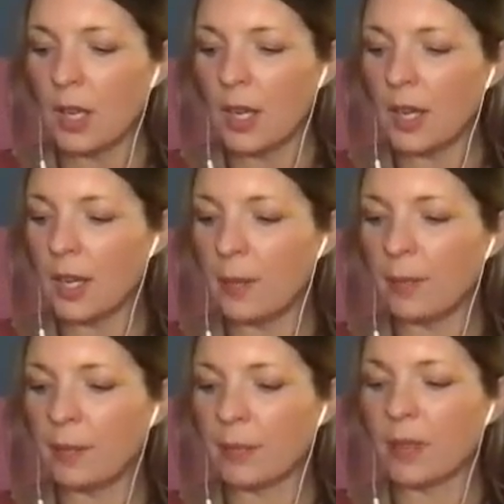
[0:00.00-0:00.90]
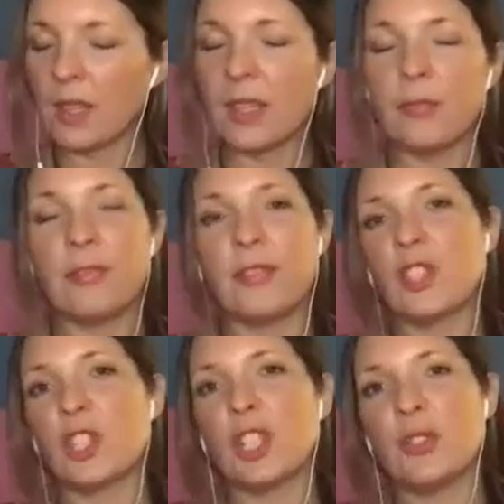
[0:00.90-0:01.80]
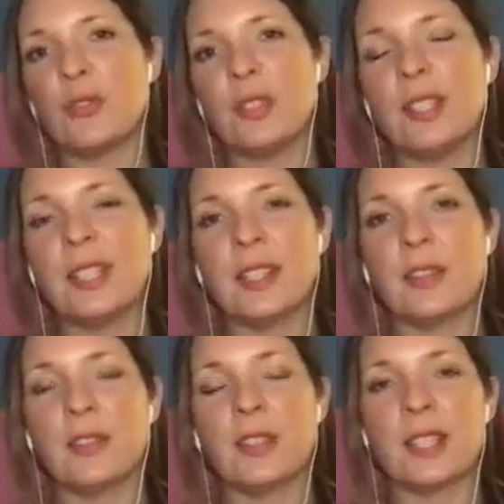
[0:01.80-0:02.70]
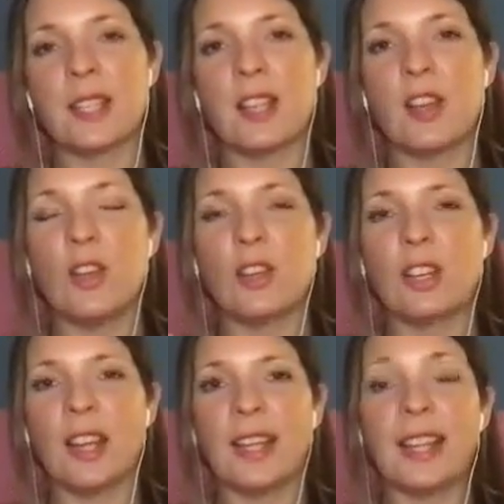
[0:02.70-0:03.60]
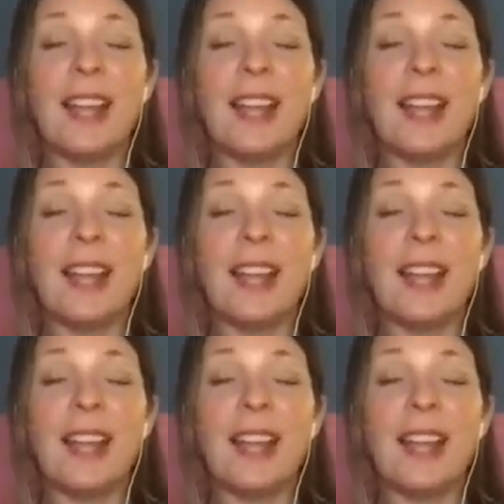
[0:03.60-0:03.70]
If for children, it can look like,